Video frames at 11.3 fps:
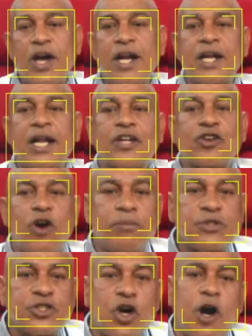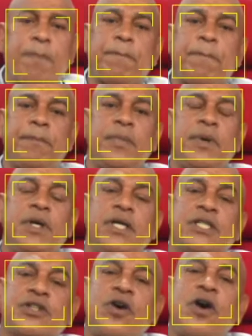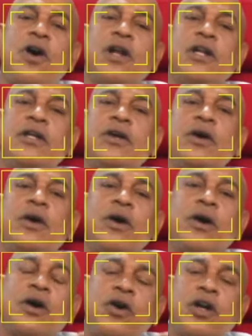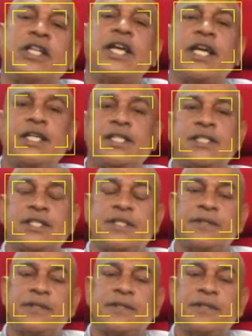that comes up is called cuttings.